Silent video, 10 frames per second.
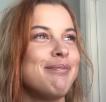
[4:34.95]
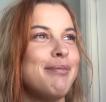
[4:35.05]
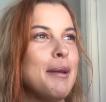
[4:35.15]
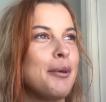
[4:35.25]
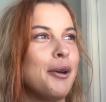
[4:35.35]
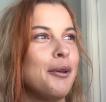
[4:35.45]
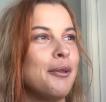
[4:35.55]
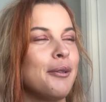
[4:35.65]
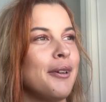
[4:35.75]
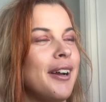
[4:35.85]
People
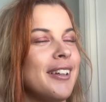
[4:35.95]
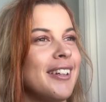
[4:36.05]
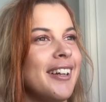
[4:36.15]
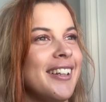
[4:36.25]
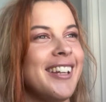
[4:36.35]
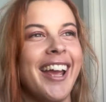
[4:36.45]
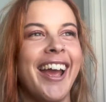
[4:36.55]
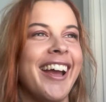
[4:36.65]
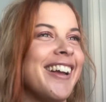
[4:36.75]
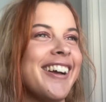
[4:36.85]
who...
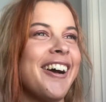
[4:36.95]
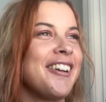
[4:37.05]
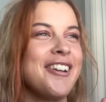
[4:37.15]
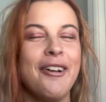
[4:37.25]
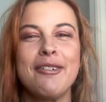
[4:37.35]
yeah, I don't know.